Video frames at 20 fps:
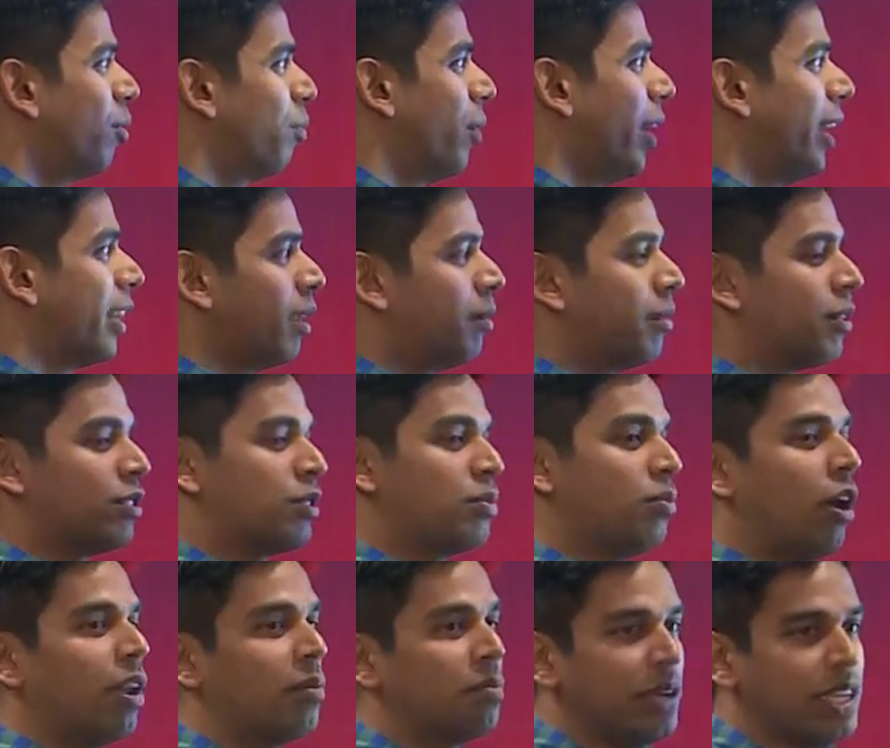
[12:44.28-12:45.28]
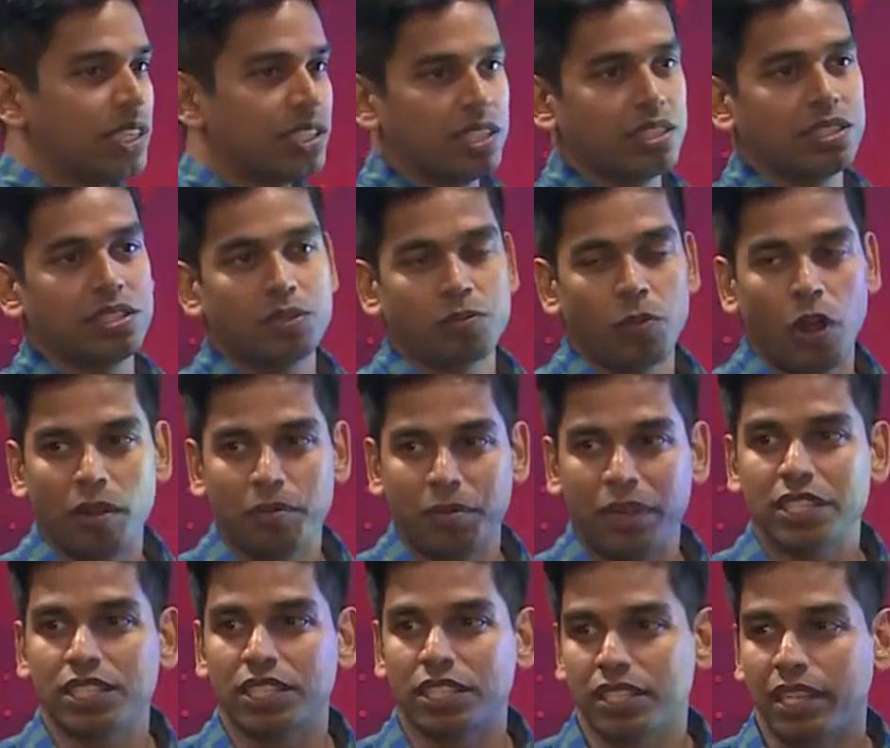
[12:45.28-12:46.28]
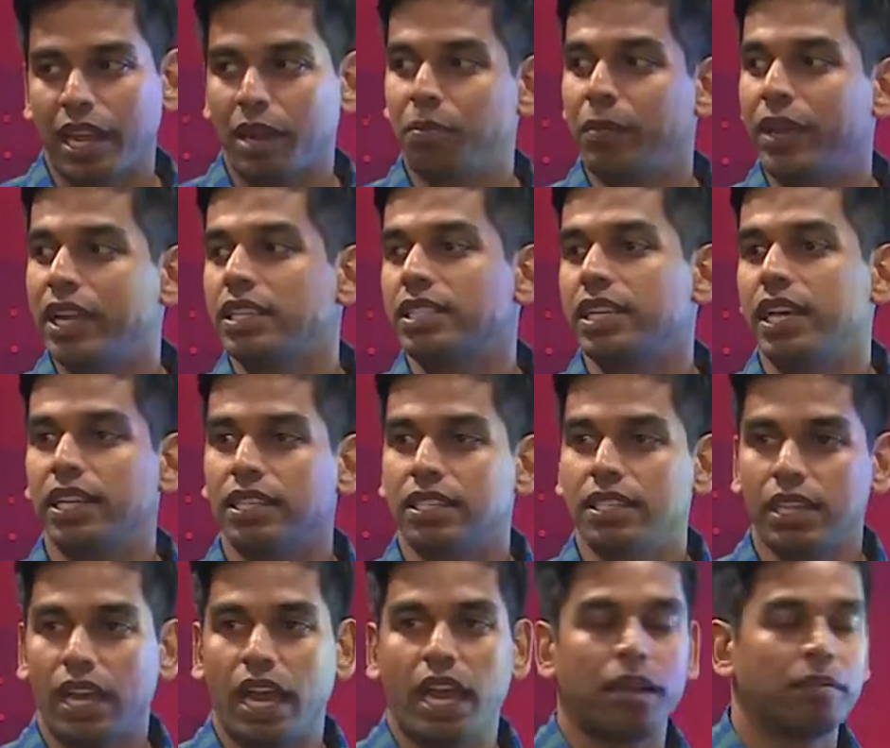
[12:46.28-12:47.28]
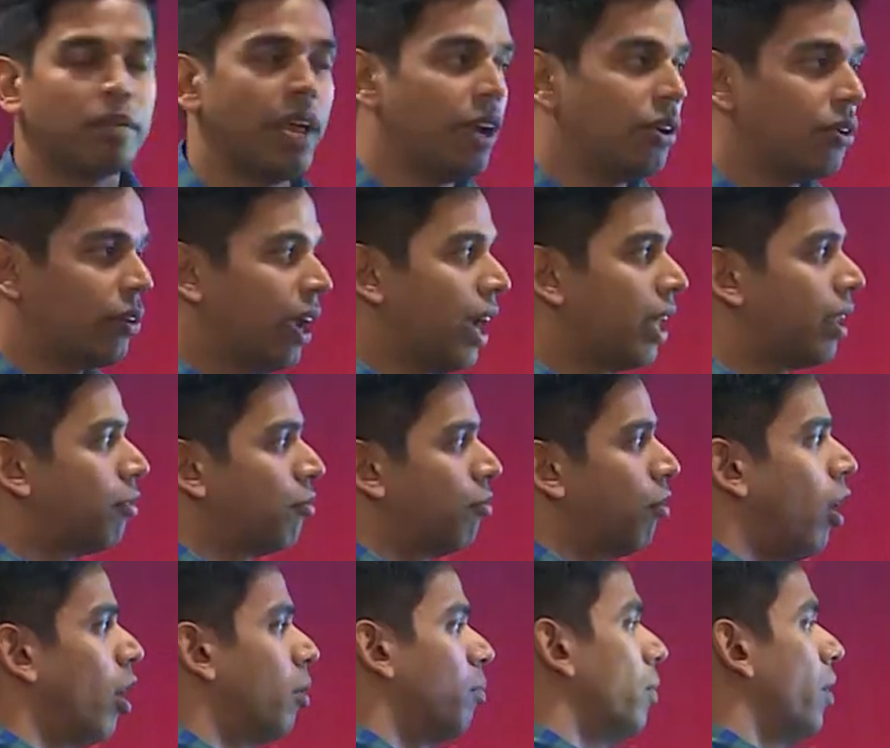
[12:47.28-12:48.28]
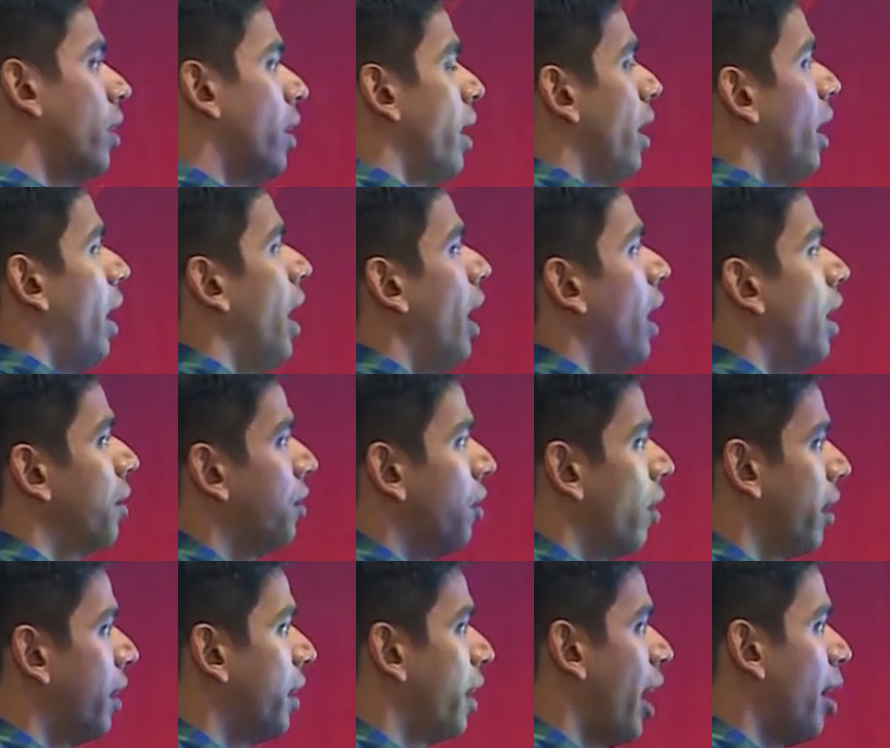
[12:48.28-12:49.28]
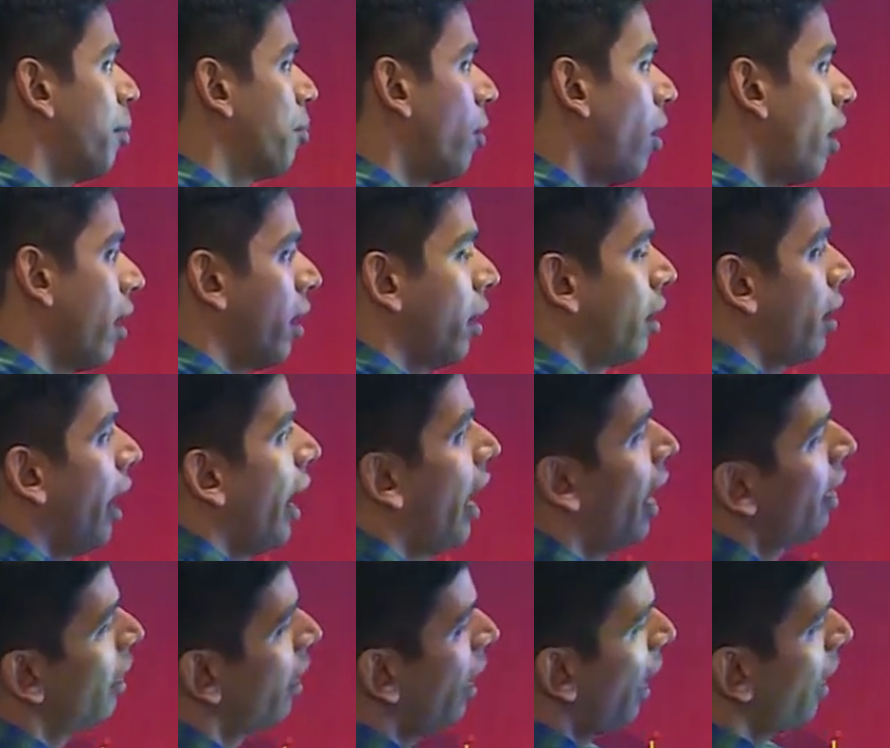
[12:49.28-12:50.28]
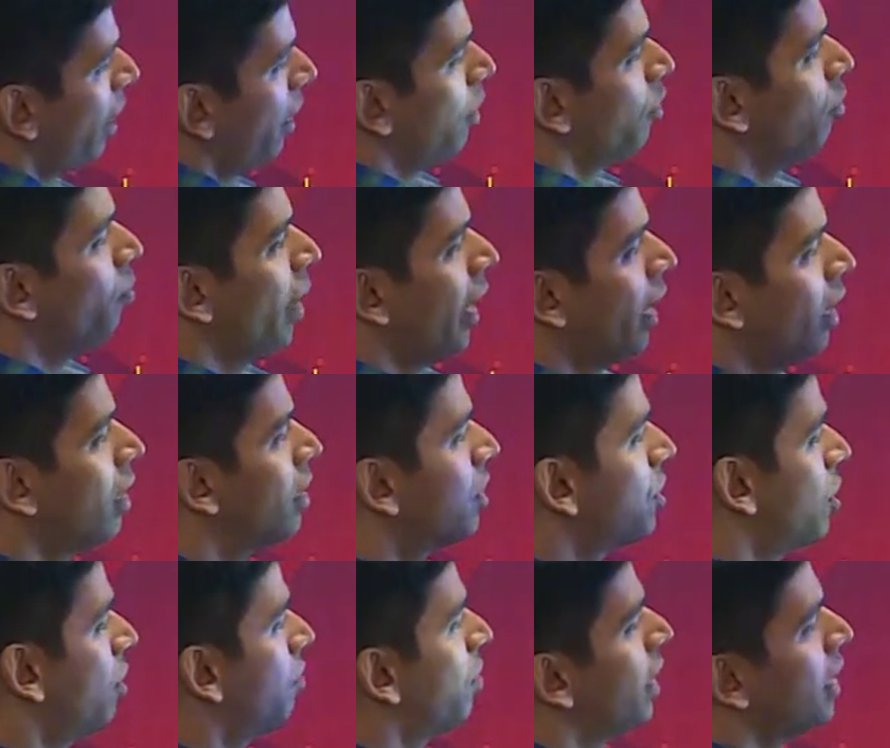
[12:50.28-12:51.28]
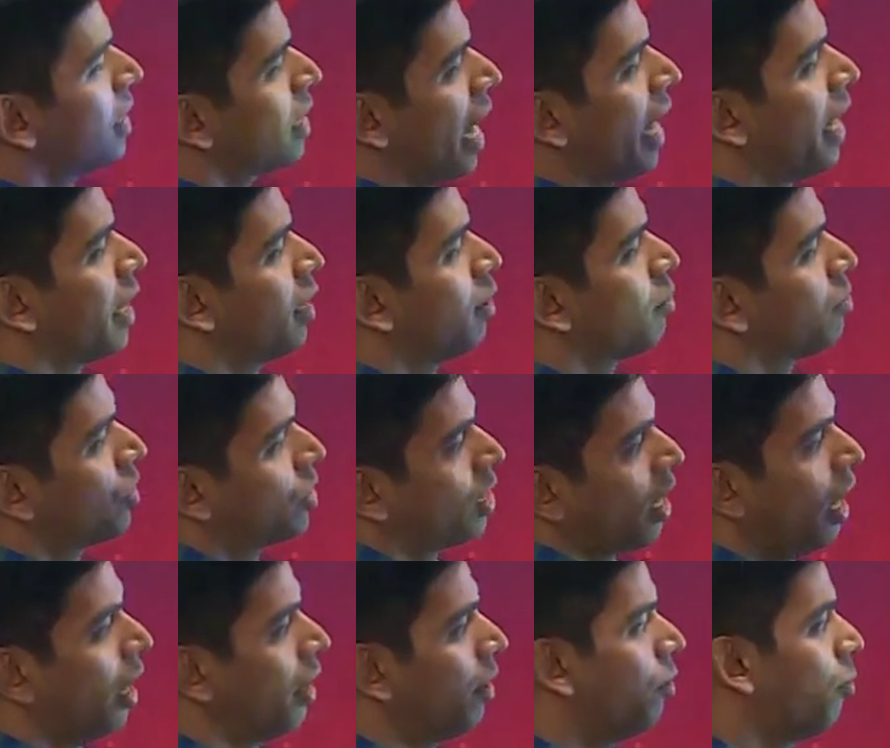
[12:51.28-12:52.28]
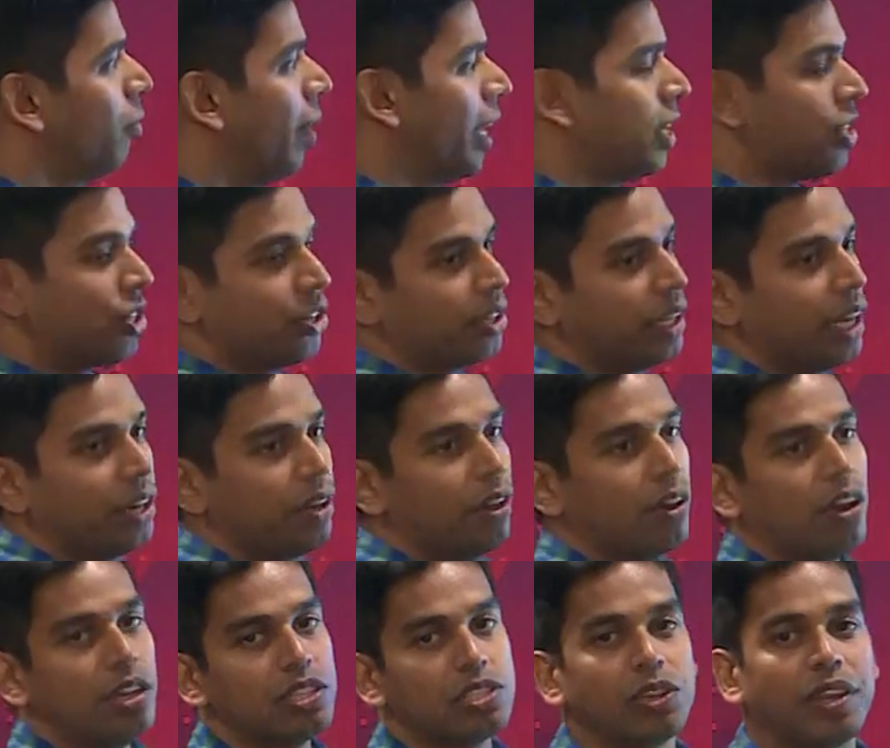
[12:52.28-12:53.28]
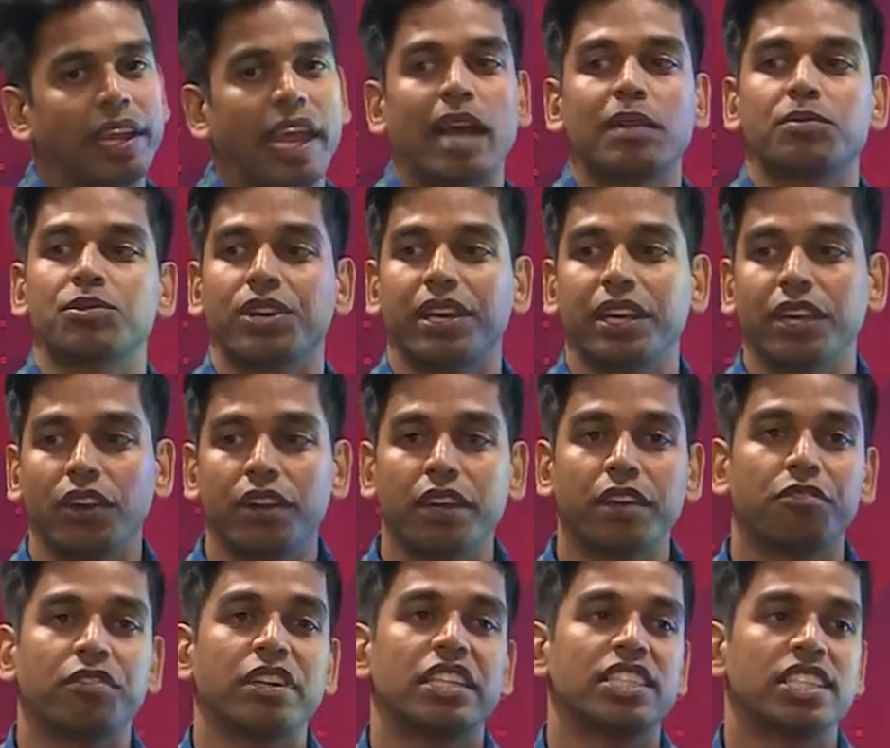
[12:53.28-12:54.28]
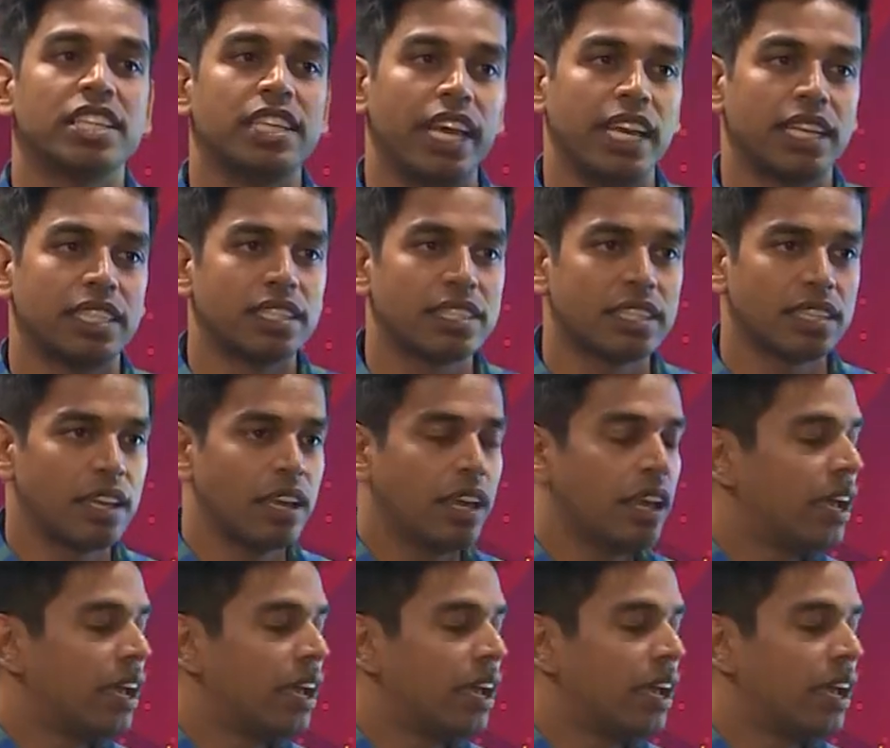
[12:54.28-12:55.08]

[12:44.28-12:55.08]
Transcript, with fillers: break them into small pieces that make sense, that together form your entire product. And then you make a list of these items. You make sure that you're also capturing your different states.